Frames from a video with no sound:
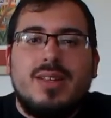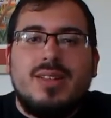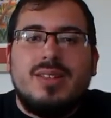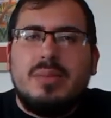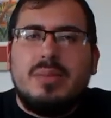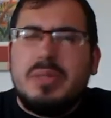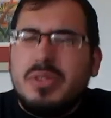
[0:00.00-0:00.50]

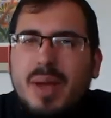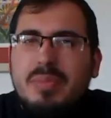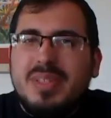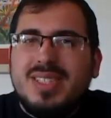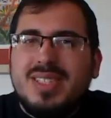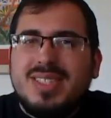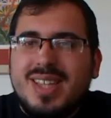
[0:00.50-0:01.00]
the
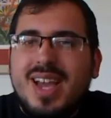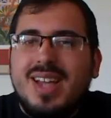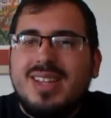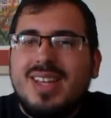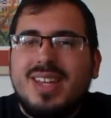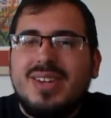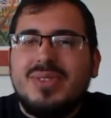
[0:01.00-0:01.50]
Metropolis
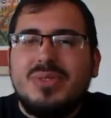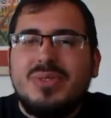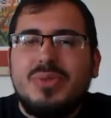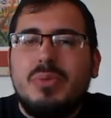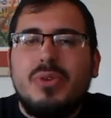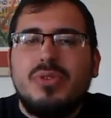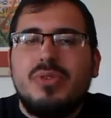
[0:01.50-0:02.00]
skyline goes
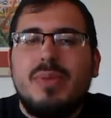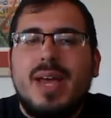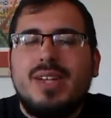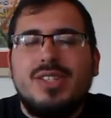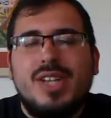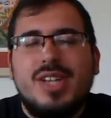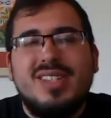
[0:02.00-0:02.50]
through more
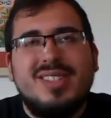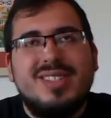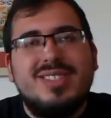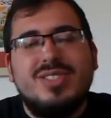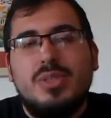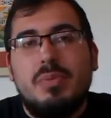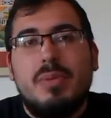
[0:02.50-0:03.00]
dramatic change
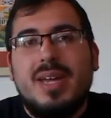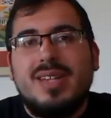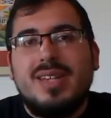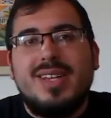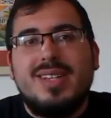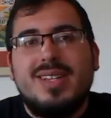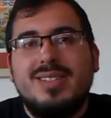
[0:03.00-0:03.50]
than Superman
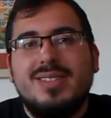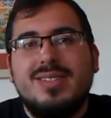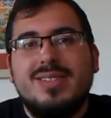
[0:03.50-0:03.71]
does.